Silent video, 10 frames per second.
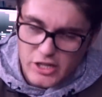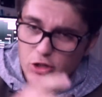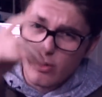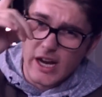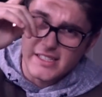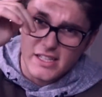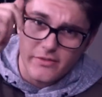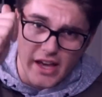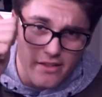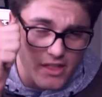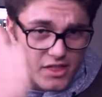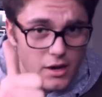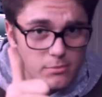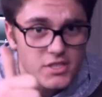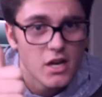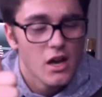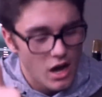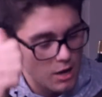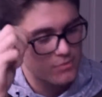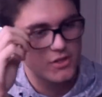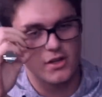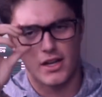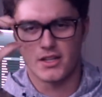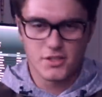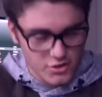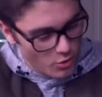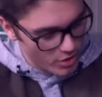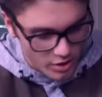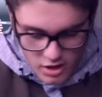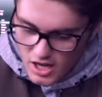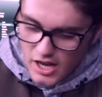make sure you guys leave a thumbs up. Sorry, not a tutorial.